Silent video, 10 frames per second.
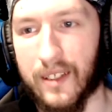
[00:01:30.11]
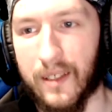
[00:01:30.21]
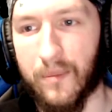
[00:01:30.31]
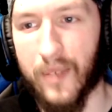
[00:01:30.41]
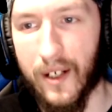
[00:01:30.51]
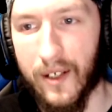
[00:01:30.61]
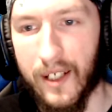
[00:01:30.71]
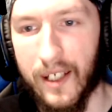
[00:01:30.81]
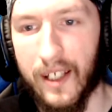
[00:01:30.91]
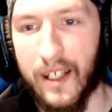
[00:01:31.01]
like
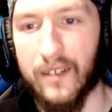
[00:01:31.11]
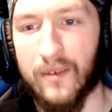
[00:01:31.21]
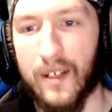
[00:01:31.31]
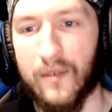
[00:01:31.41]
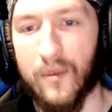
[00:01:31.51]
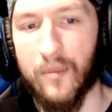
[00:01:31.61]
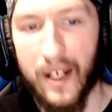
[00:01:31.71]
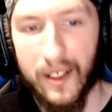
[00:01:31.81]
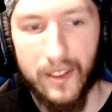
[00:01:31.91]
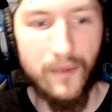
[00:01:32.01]
Barry and, and
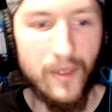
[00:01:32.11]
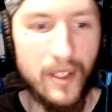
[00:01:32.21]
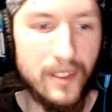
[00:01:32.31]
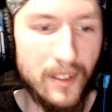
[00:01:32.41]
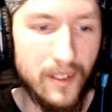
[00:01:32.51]
Rebecca, you run,